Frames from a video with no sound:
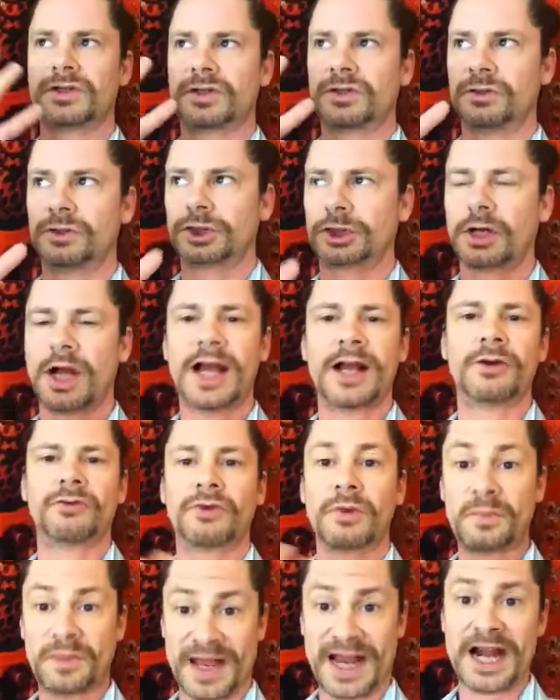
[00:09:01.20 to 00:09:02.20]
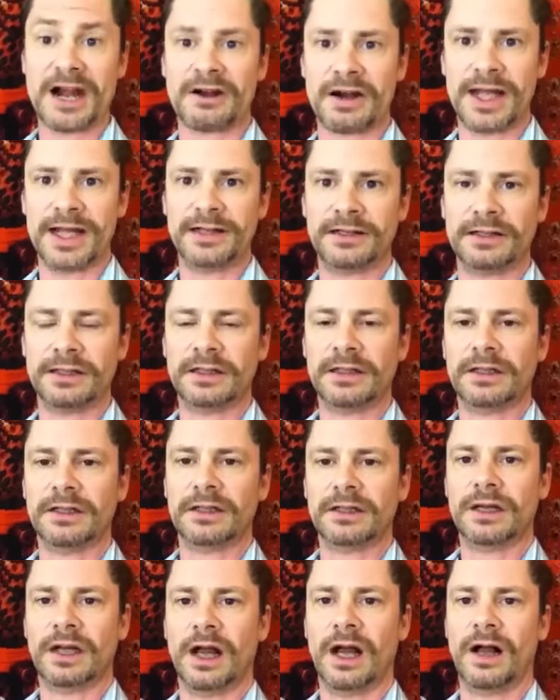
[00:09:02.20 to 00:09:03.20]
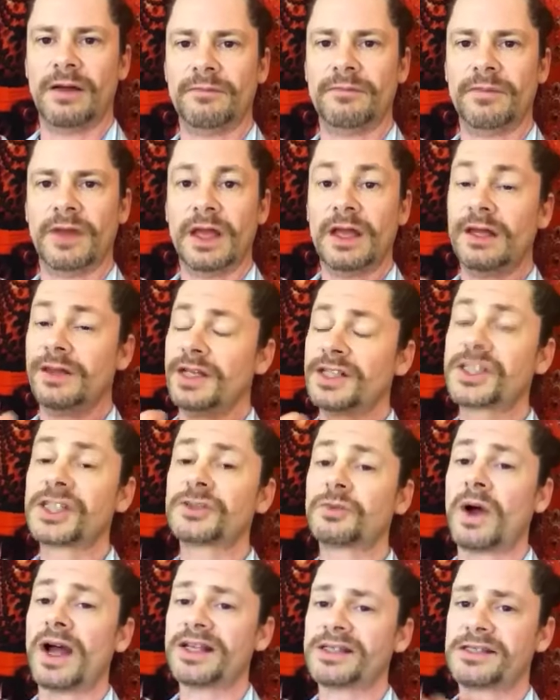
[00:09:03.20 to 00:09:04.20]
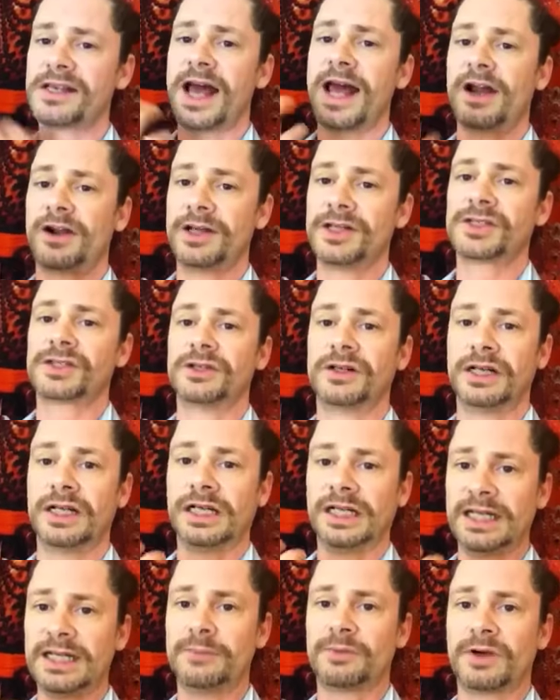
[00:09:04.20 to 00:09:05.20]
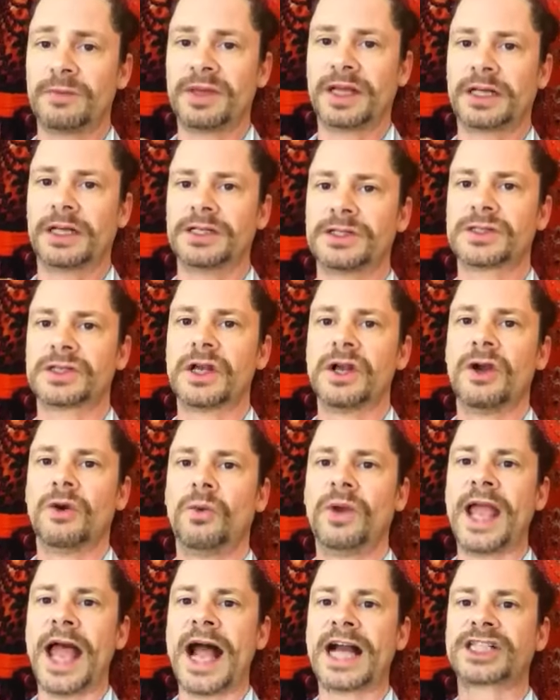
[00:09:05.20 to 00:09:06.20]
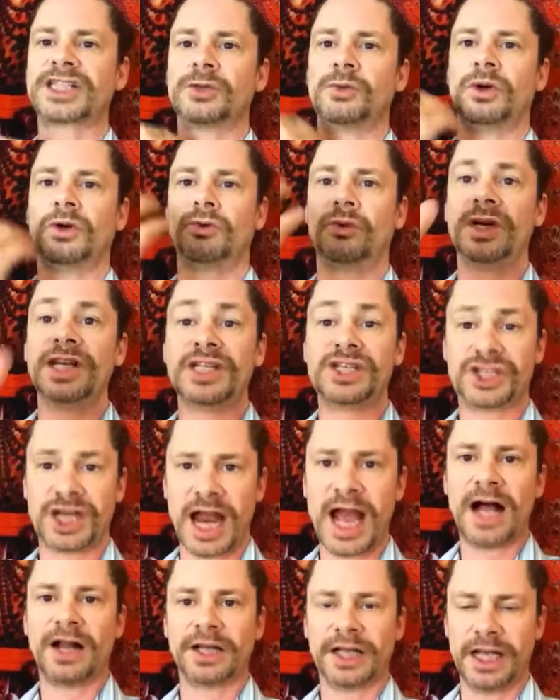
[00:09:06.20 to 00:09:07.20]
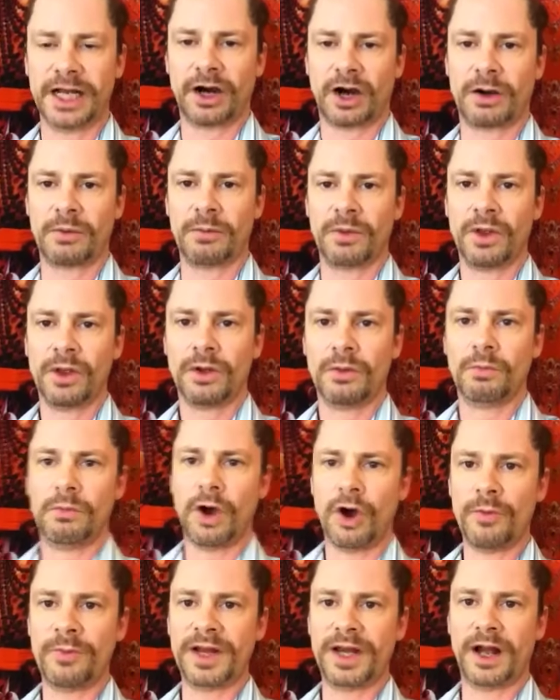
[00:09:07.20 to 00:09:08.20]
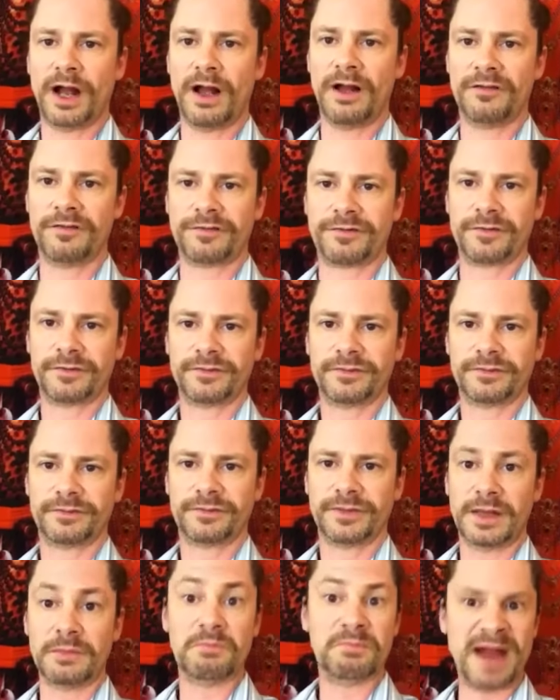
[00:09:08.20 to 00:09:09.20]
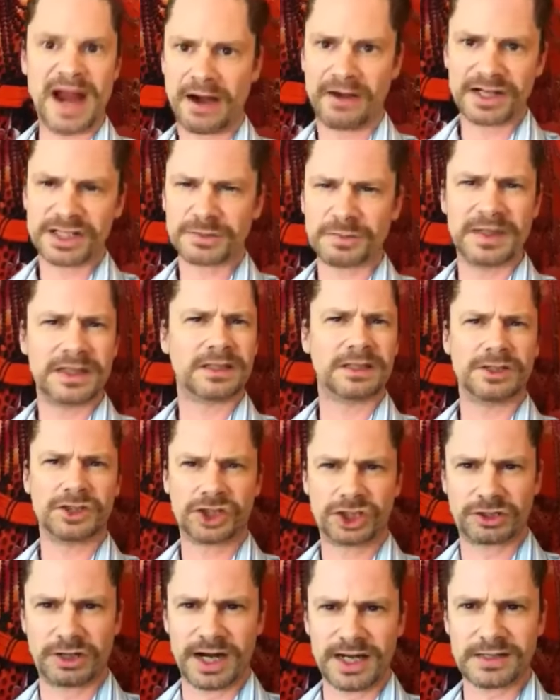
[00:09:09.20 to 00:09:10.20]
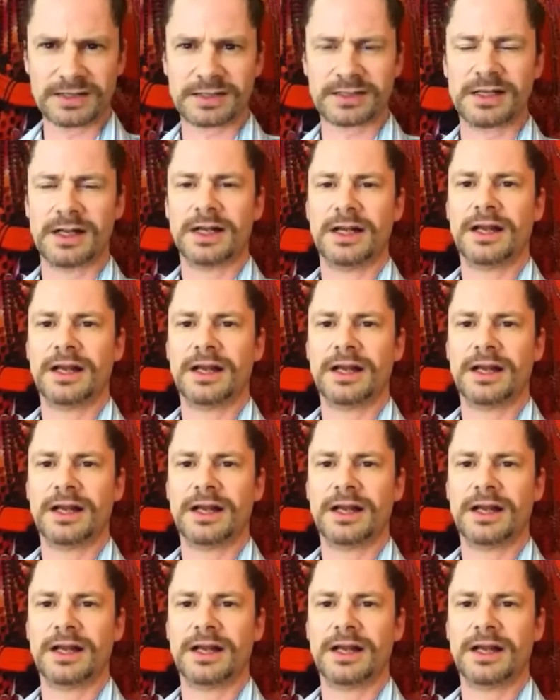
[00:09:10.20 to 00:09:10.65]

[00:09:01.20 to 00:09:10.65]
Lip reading: to try to repair it. This is why Saturn is good in Libra, because we actually will reach out in our moment of embarrassment and stress,